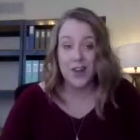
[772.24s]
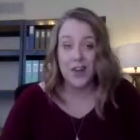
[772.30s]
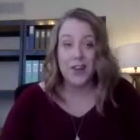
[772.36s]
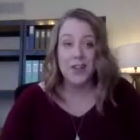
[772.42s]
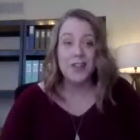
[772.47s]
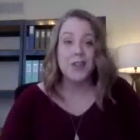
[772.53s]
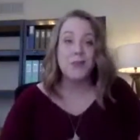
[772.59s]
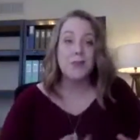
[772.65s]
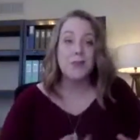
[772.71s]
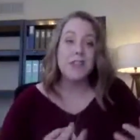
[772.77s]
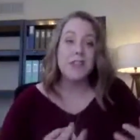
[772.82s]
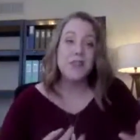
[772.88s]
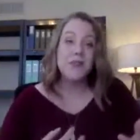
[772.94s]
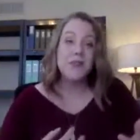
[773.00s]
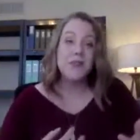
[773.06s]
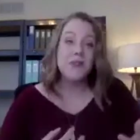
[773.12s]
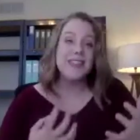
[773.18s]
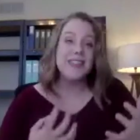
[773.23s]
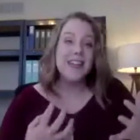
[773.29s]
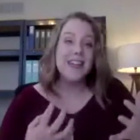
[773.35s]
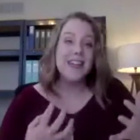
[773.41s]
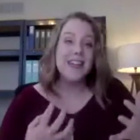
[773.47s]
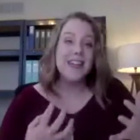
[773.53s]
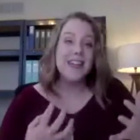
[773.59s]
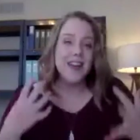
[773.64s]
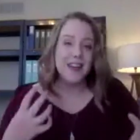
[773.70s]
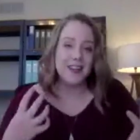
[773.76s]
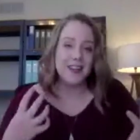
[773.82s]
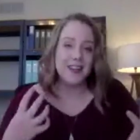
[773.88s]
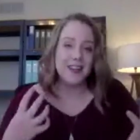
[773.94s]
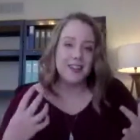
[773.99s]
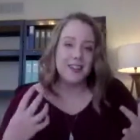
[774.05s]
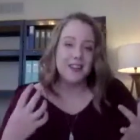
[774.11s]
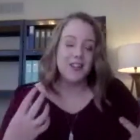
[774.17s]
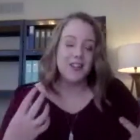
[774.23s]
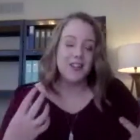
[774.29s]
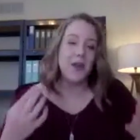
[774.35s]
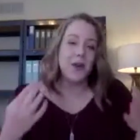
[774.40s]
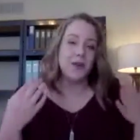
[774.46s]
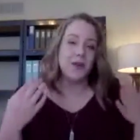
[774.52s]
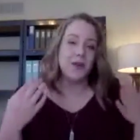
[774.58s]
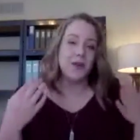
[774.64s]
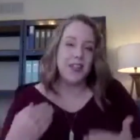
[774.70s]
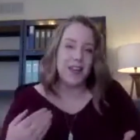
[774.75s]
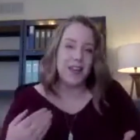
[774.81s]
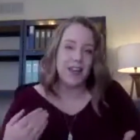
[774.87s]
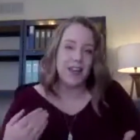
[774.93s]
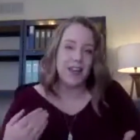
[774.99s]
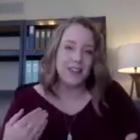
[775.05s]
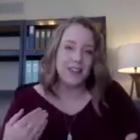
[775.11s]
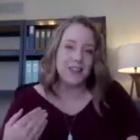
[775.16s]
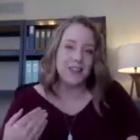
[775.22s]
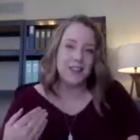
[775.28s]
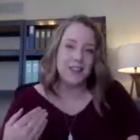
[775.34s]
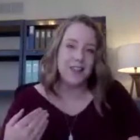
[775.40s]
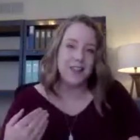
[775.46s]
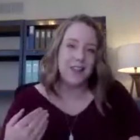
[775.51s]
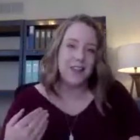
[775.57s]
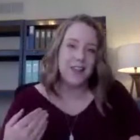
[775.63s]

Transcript: So when you say yes to those things,